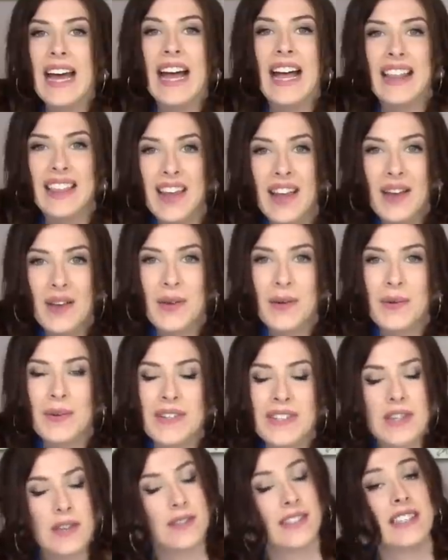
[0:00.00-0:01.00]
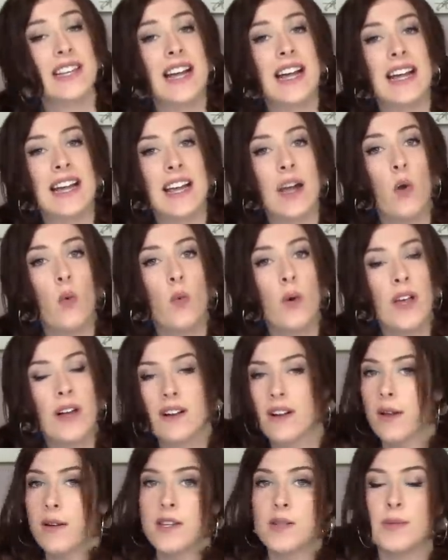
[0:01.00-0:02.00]
Hello! So today we
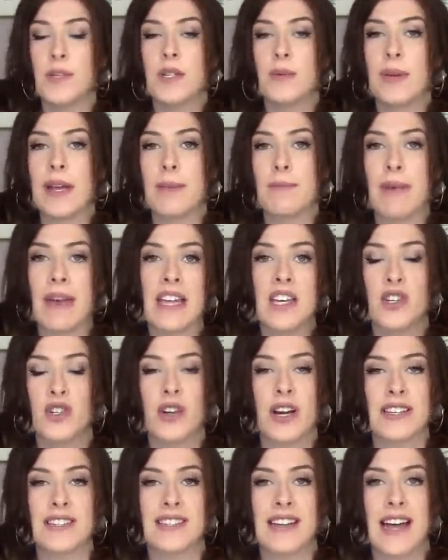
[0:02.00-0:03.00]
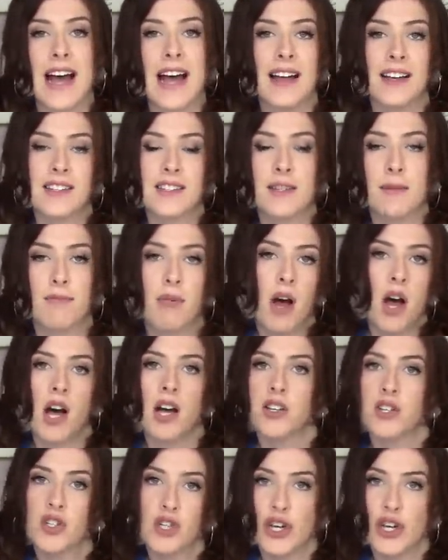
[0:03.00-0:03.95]
are going to be doing Pinterest hacks part